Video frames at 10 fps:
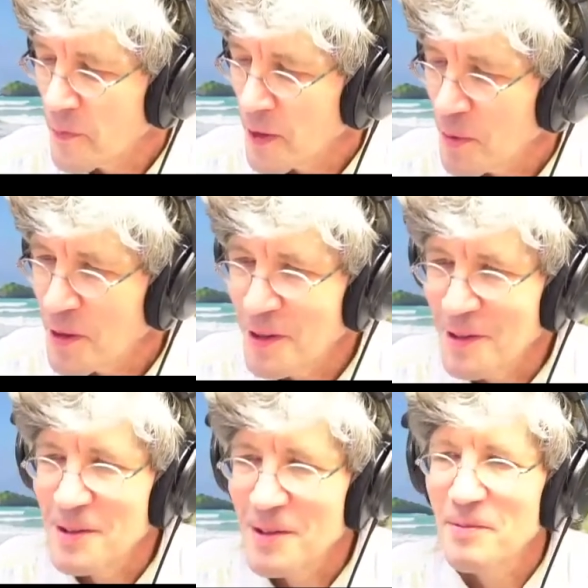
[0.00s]

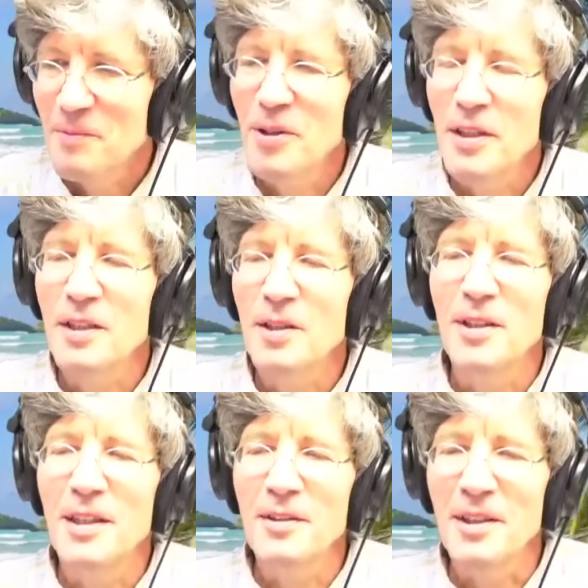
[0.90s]
because when I go
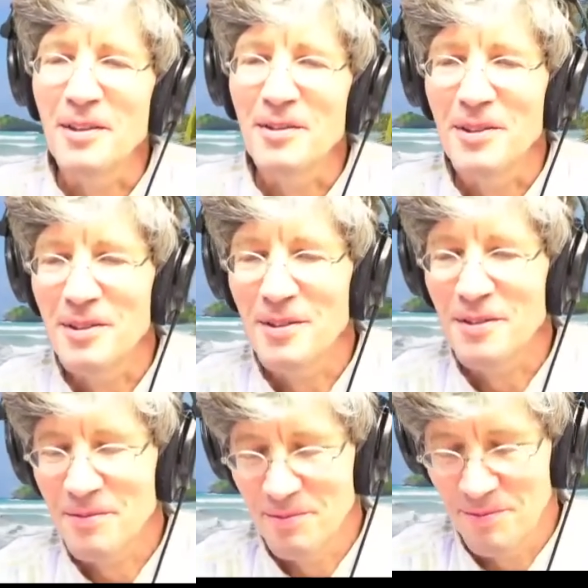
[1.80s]
down there, there's
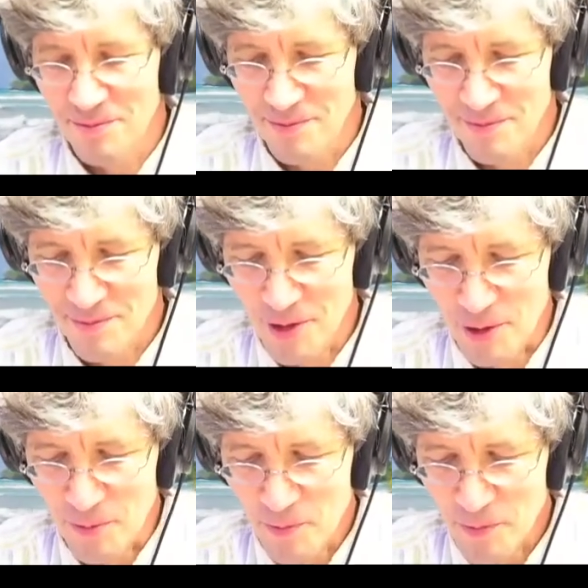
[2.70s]

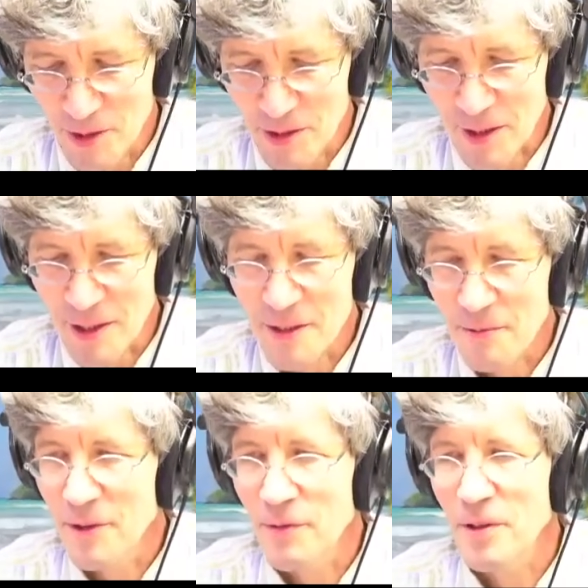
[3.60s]
at least
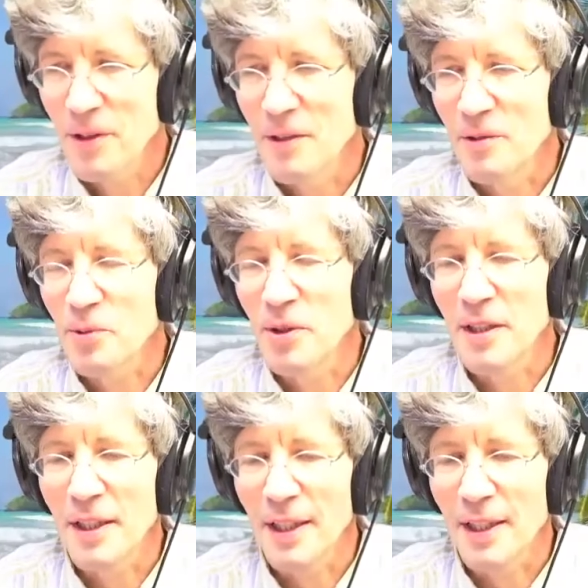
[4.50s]
15 or 20
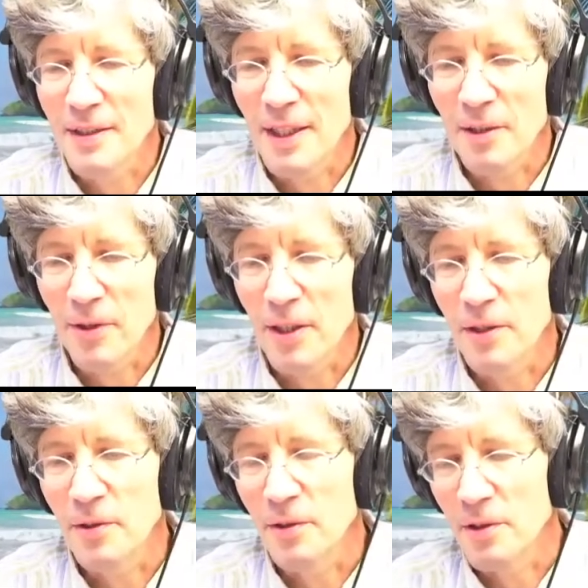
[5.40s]
cans out of
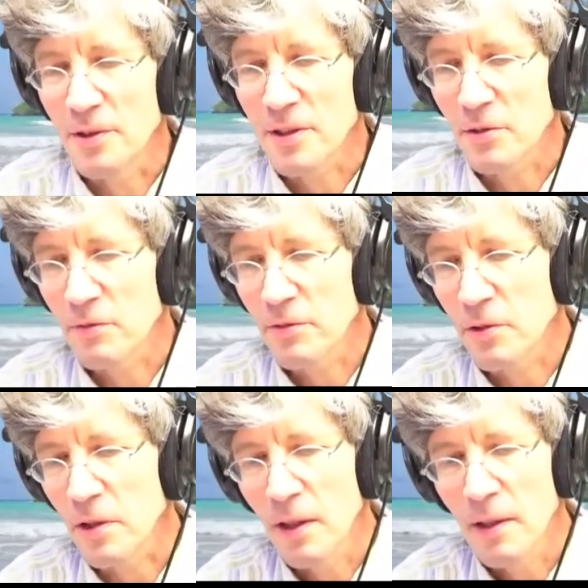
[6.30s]
100 that are still
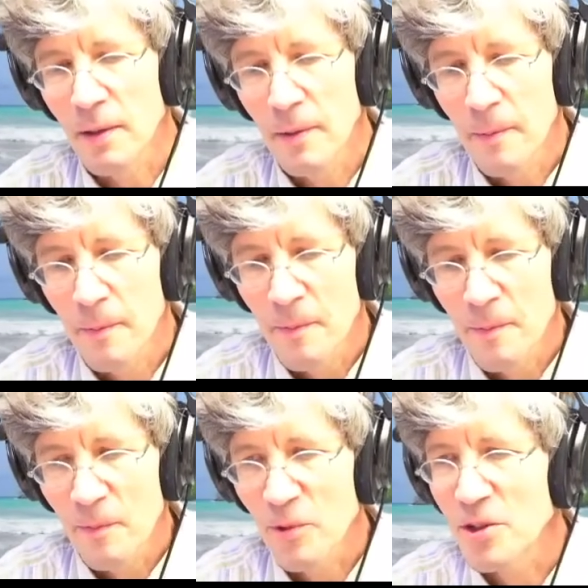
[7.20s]
full,
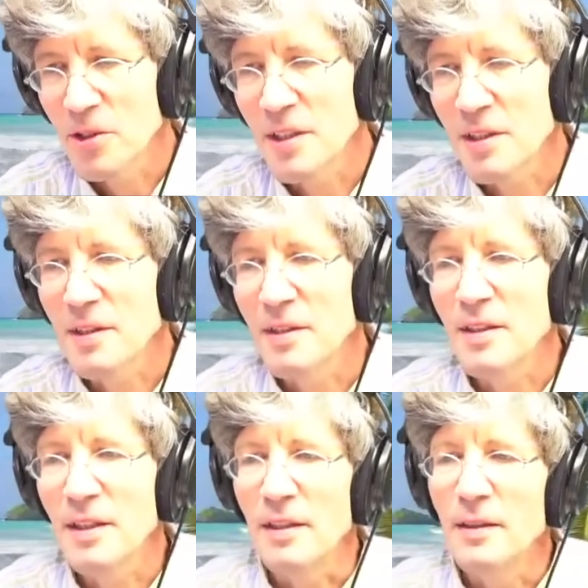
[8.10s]
which is just insane.